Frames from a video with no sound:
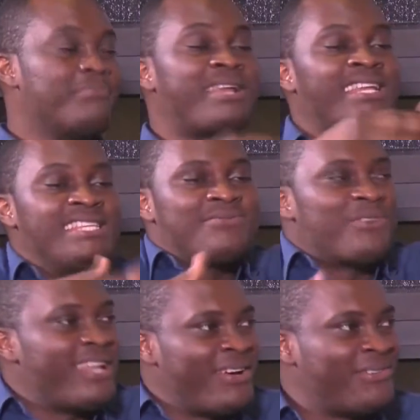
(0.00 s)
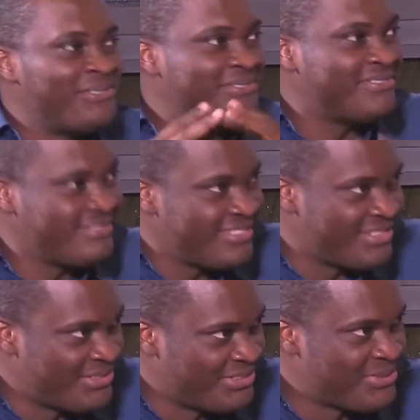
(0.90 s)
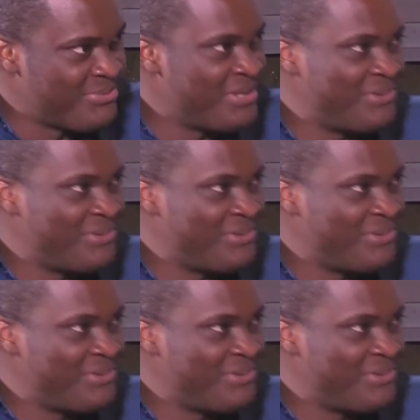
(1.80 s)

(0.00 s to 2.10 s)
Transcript: But at least for now, Kontomre,